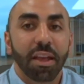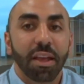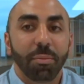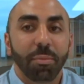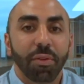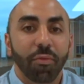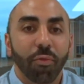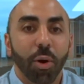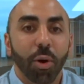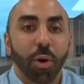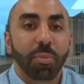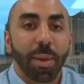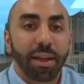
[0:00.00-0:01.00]
before
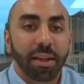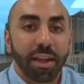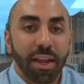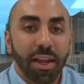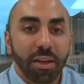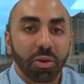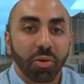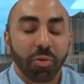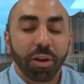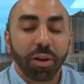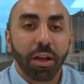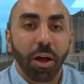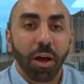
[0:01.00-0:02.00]
we make an
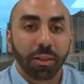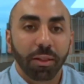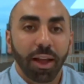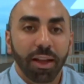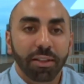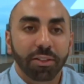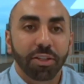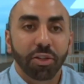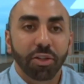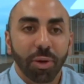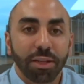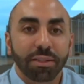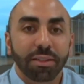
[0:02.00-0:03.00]
inquiry online to
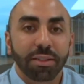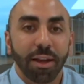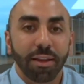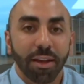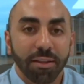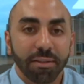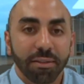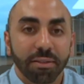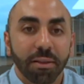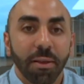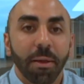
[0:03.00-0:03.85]
USCIS